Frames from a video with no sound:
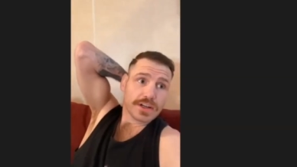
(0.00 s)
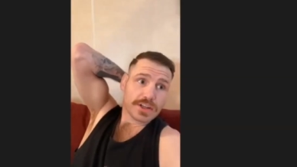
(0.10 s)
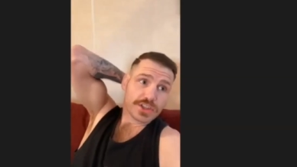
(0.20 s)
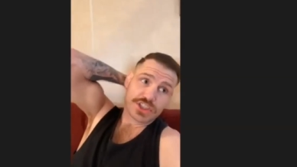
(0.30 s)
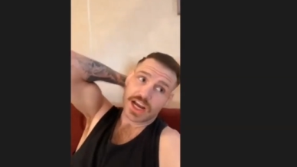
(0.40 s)

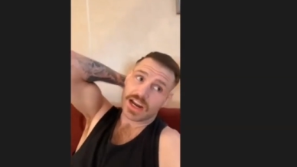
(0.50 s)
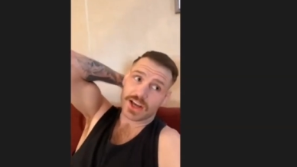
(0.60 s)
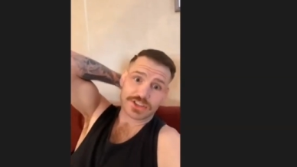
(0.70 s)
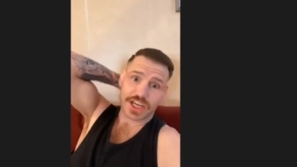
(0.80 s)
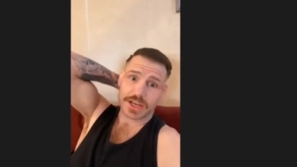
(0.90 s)
Shout
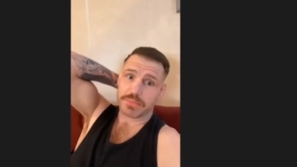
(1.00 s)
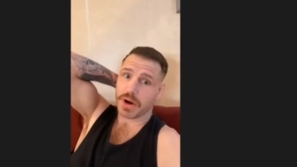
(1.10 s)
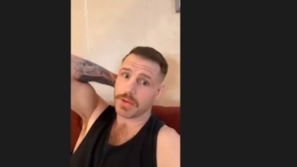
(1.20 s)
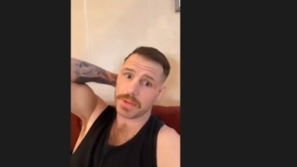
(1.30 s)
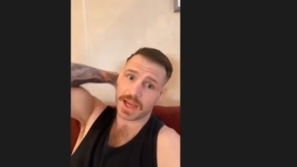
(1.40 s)
out Jake
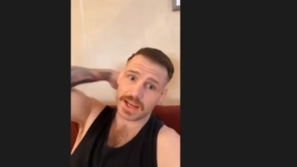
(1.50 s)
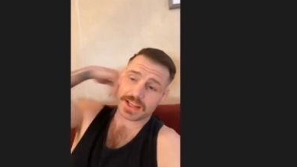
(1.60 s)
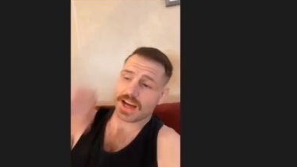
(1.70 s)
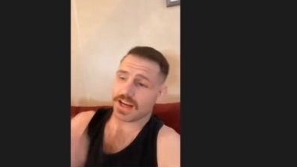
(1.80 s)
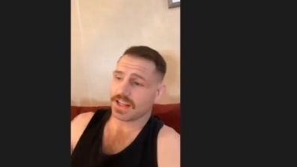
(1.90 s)
Paul, man. He
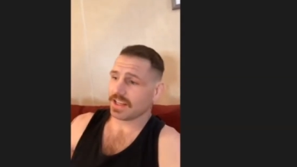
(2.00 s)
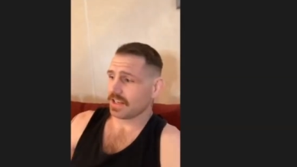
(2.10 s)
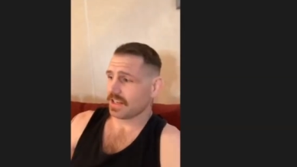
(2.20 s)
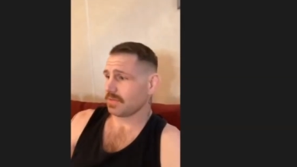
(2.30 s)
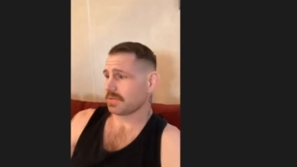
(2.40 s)
got in.
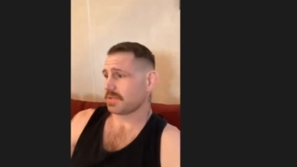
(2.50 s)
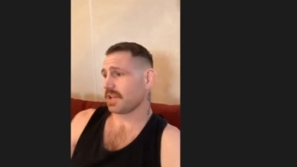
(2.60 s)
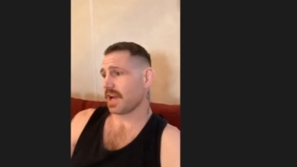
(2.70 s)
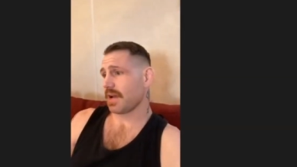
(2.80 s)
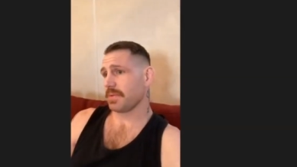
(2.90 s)
He's,
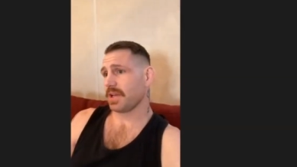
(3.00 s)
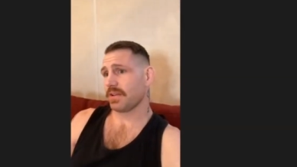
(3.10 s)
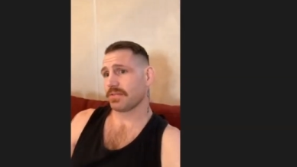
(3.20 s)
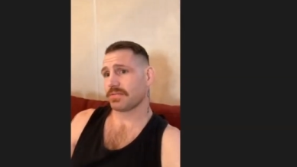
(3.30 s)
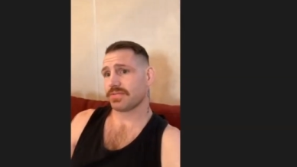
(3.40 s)
I
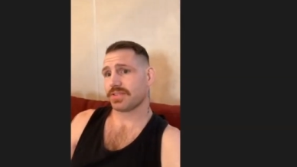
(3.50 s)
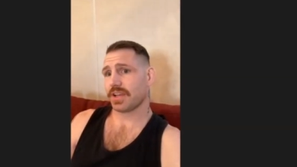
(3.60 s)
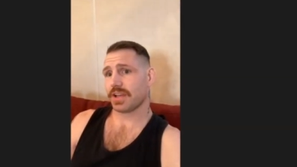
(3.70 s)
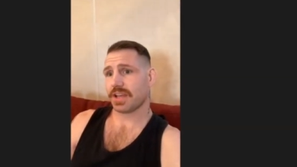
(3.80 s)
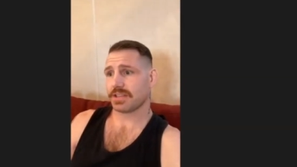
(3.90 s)
mean,
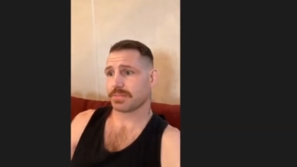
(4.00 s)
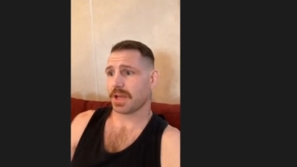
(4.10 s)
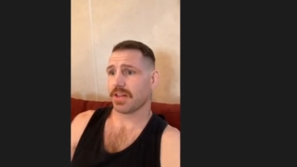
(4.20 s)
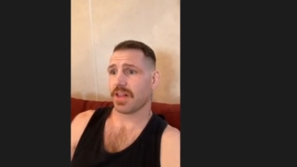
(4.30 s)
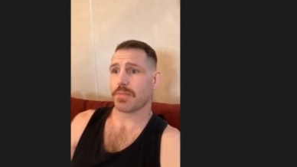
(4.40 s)
he's
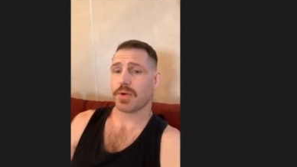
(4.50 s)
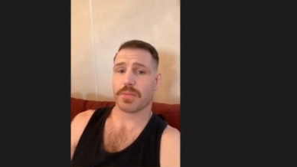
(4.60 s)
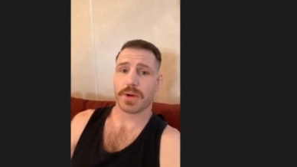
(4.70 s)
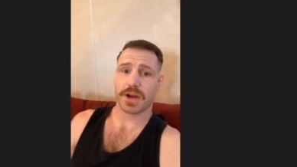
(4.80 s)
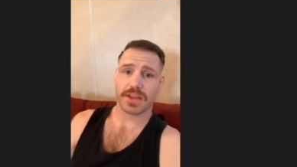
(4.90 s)
made a lot
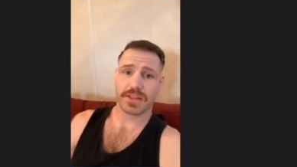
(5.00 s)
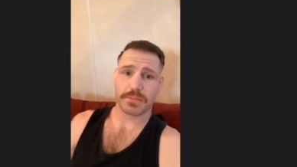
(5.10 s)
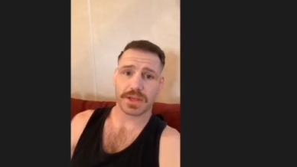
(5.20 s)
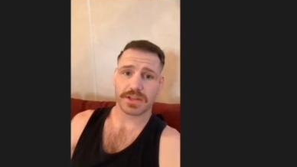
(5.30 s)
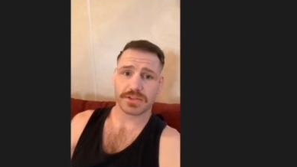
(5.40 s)
more money
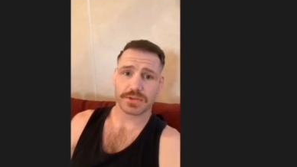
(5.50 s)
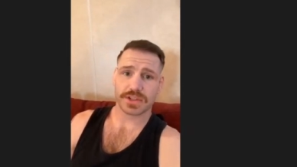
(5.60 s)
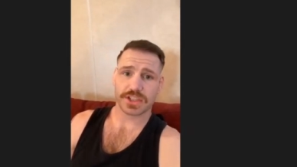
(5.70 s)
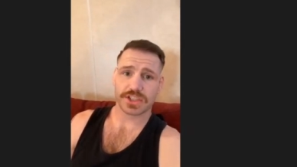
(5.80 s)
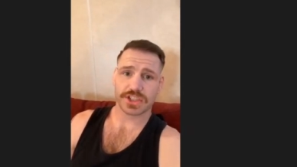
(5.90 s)
than me doing
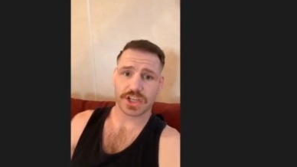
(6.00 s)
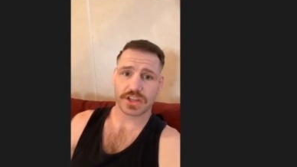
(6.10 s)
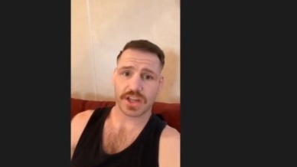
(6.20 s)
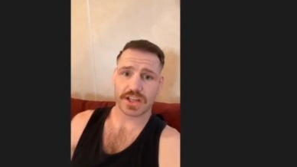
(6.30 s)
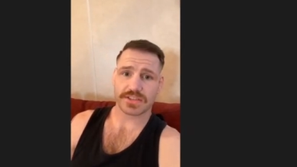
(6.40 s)
this
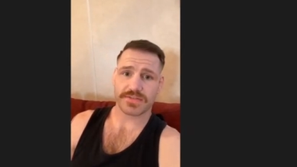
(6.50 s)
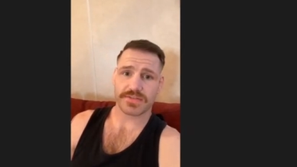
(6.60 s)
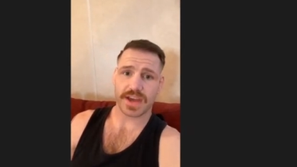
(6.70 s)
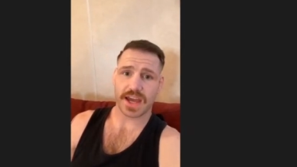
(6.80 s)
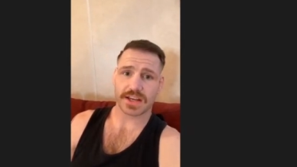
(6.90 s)
shit. That's a
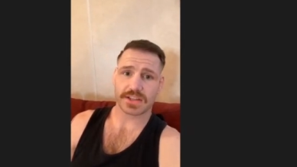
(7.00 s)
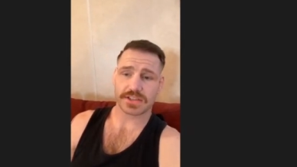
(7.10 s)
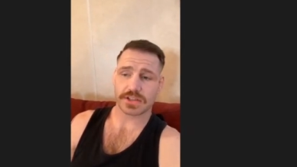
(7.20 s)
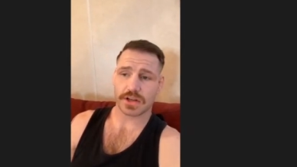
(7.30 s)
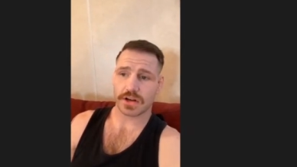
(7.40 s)
fact.
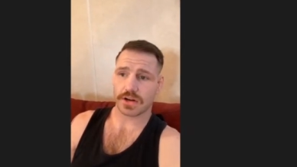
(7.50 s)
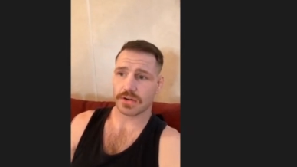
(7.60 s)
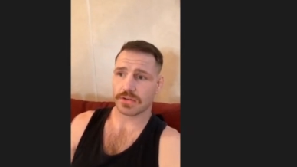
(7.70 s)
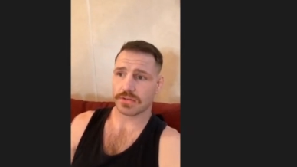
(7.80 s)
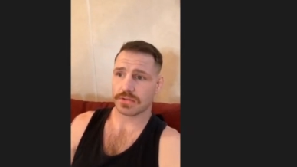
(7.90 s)

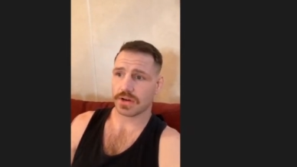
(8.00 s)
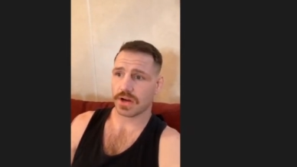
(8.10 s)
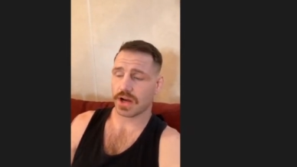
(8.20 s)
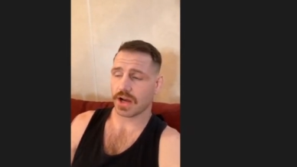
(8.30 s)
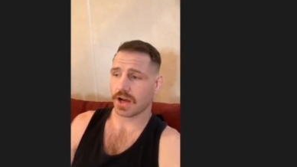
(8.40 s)
So,
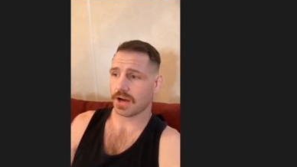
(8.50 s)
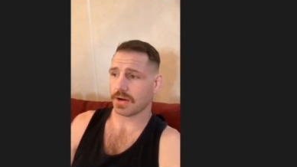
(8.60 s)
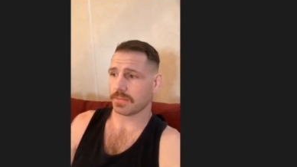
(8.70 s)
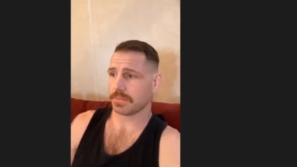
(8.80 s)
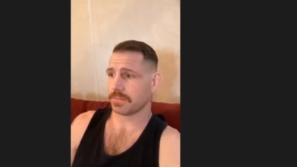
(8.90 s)

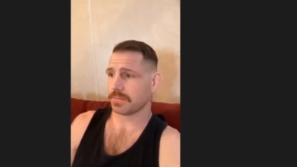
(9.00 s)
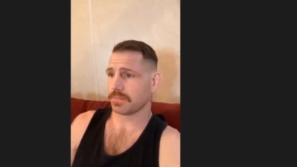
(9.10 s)
um,